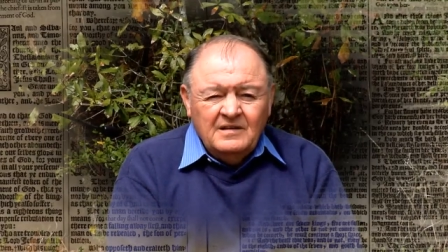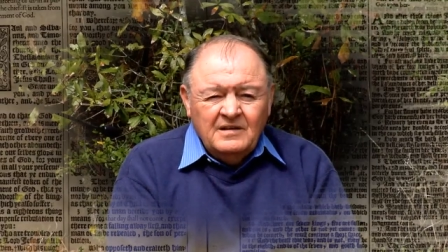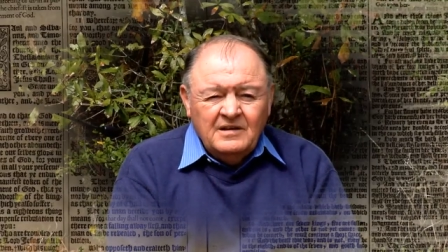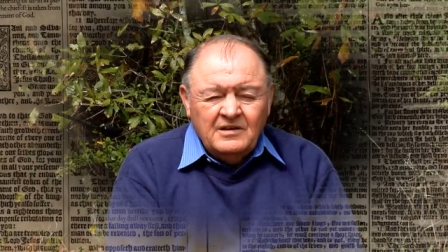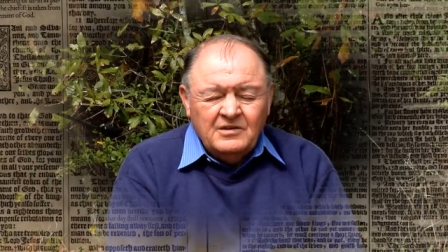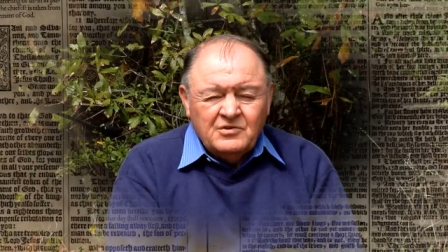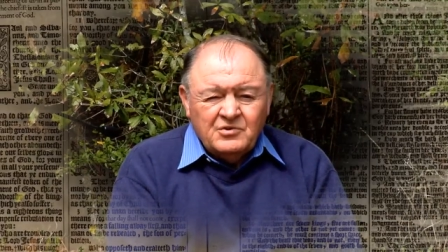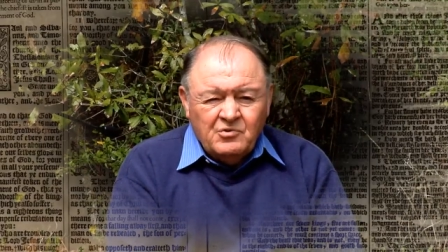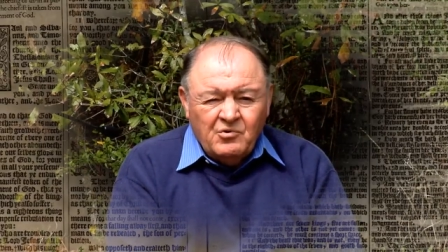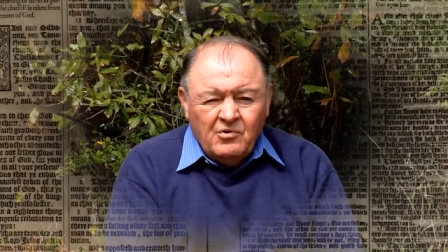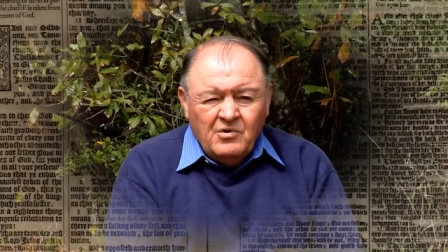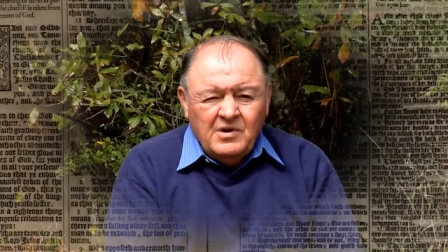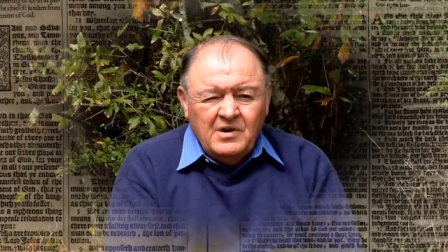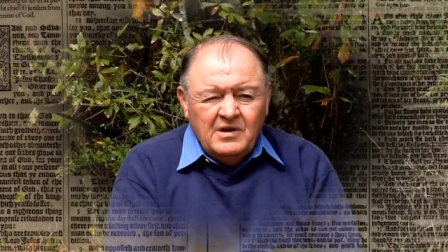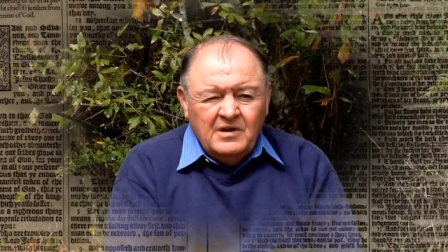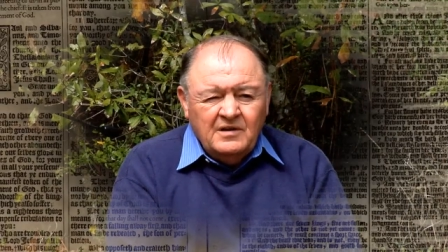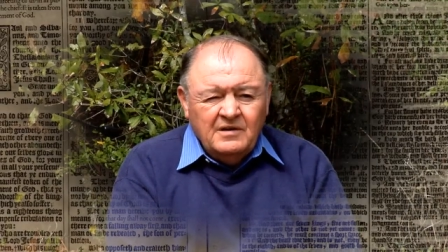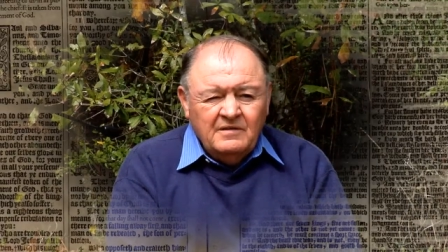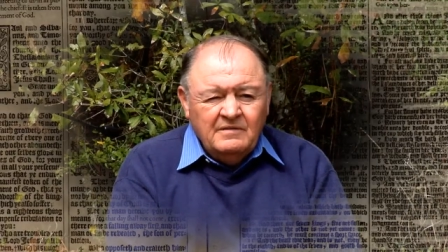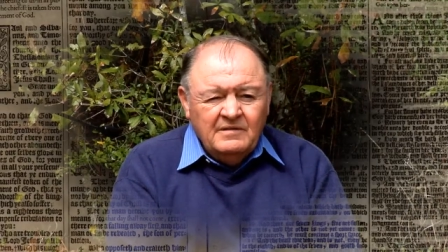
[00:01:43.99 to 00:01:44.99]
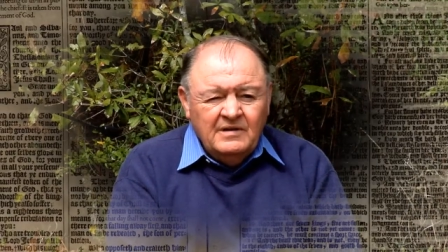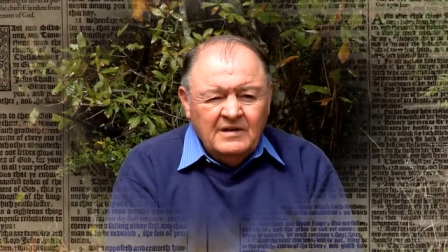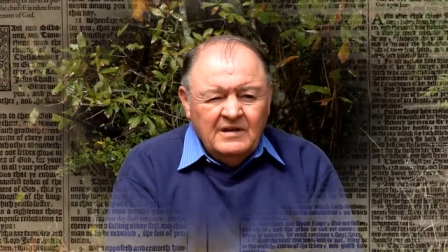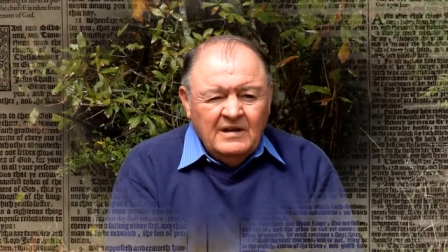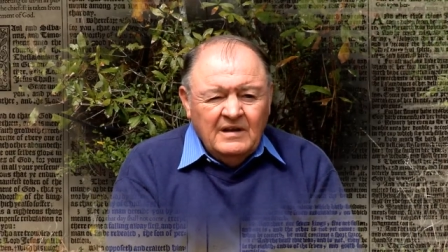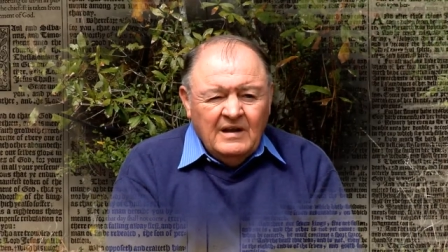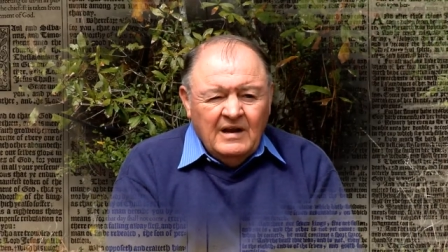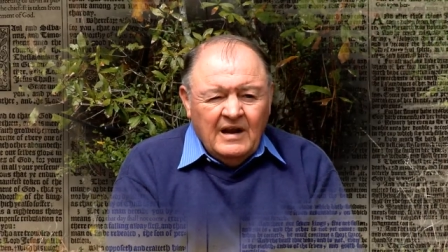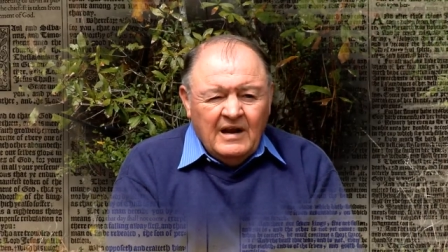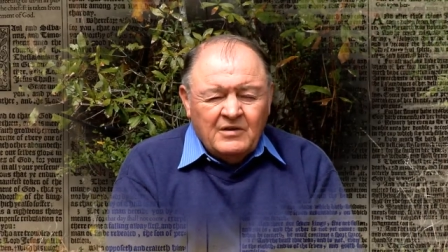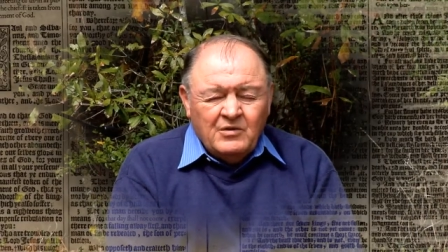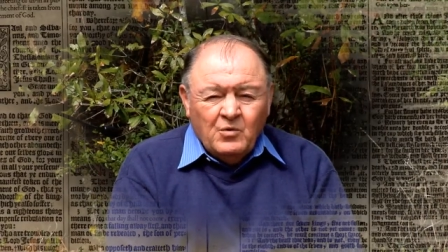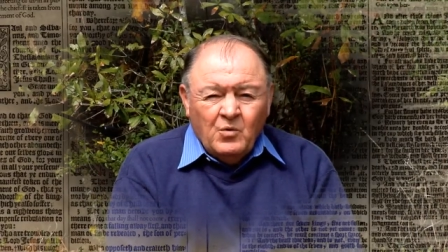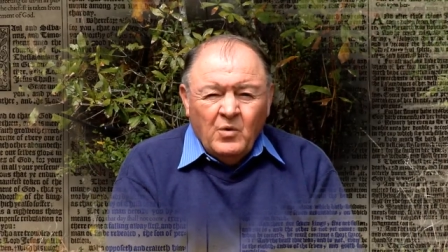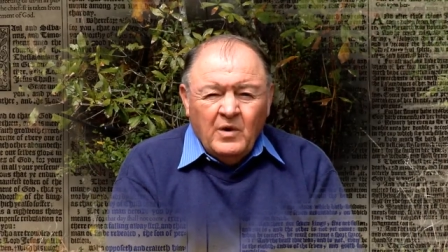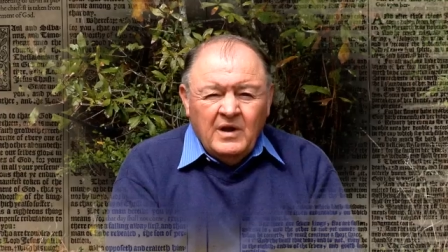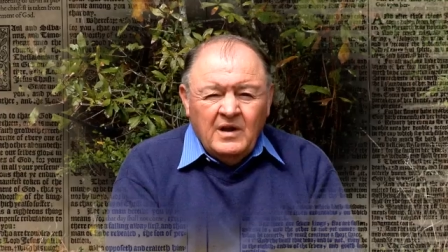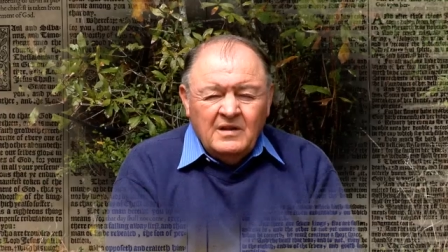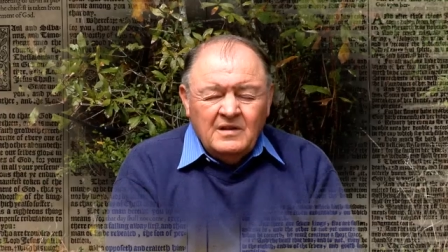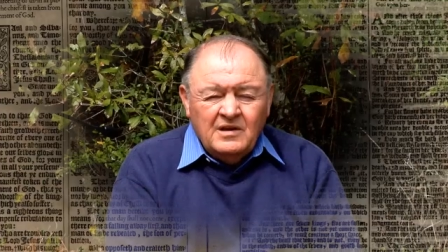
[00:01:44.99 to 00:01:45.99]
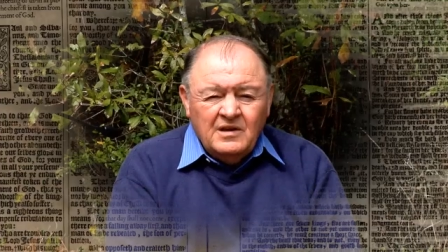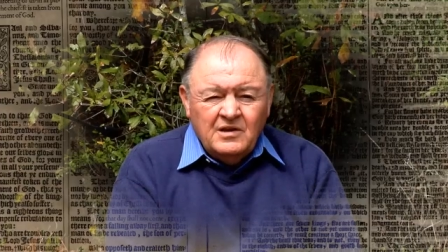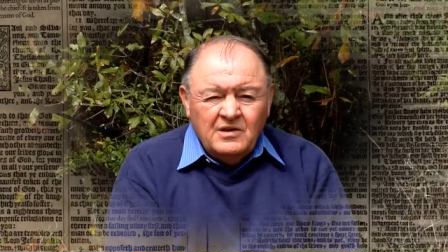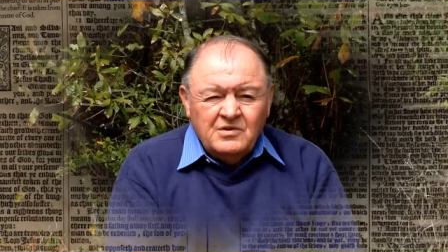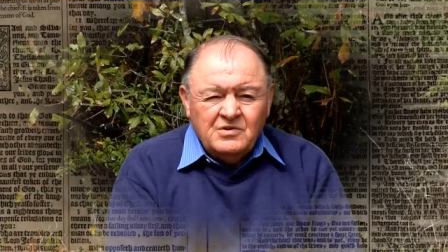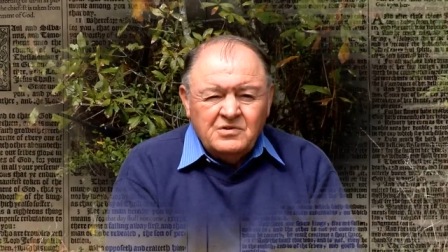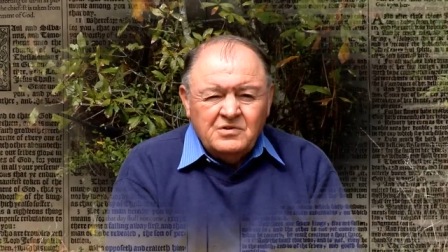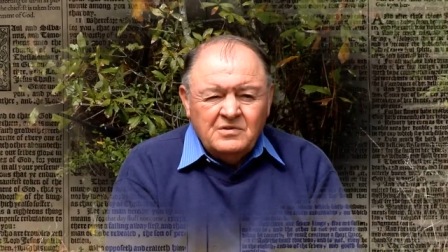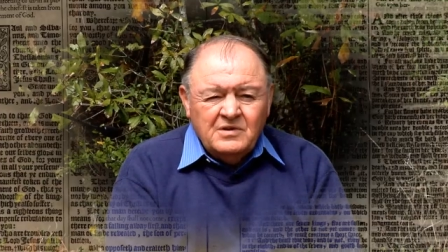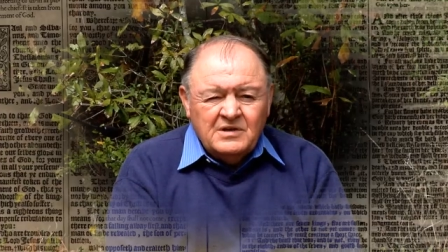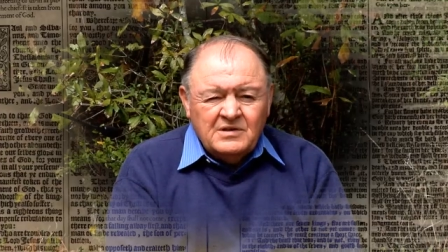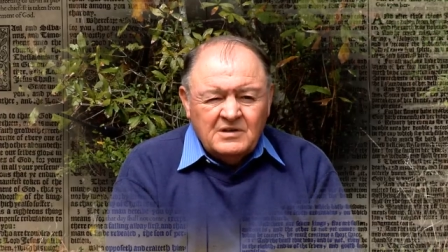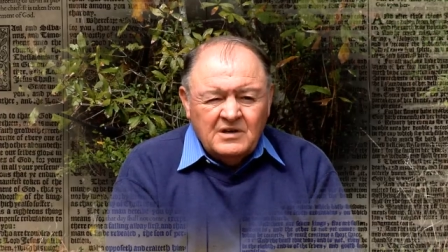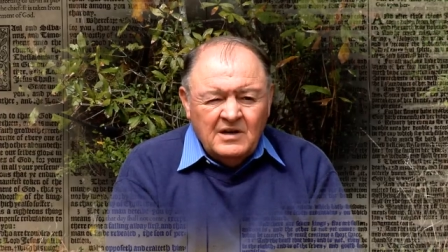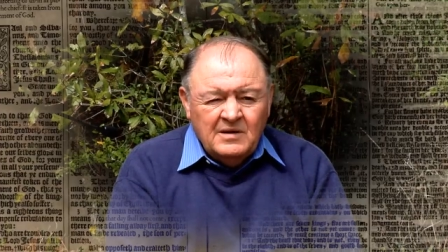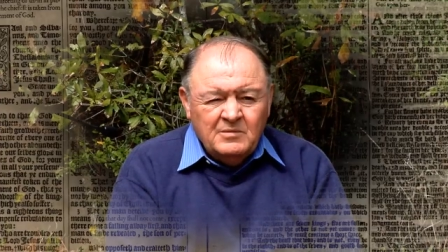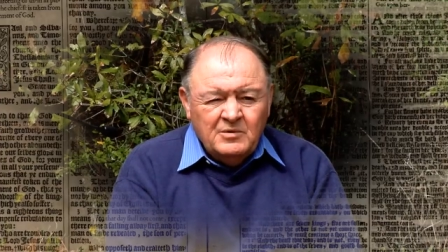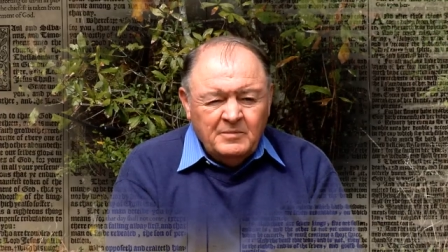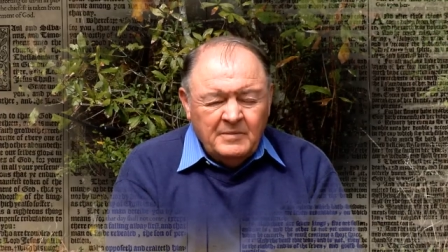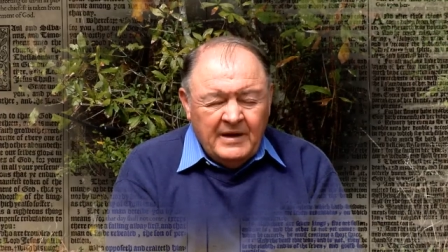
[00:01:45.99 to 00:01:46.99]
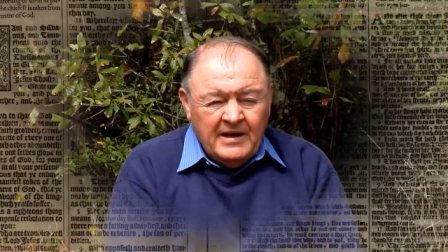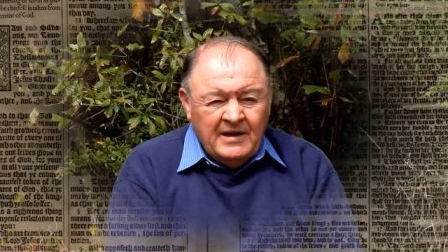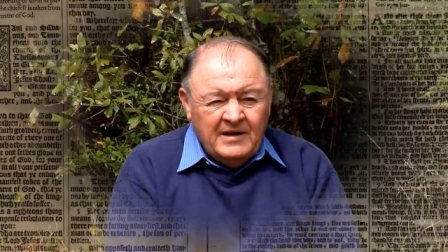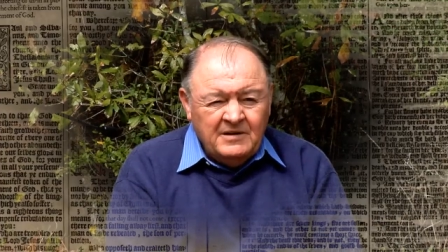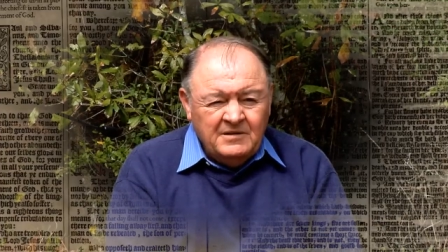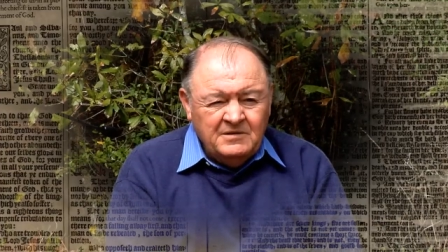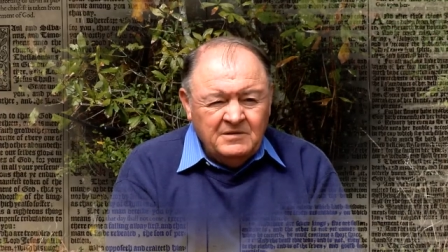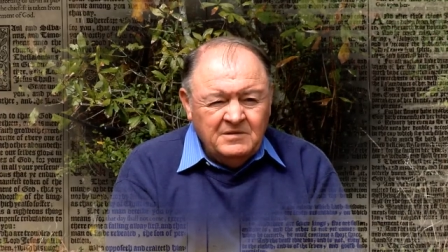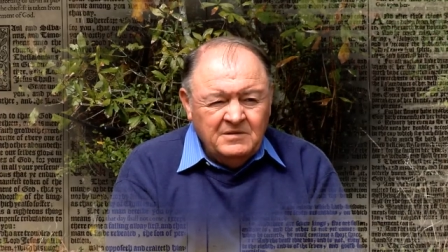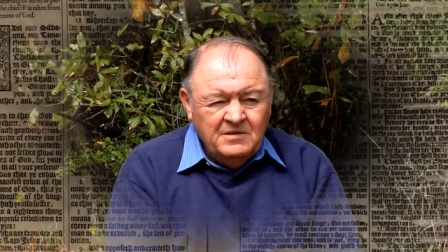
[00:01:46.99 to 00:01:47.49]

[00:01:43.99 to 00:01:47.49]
is grieved at the way the issue has come about.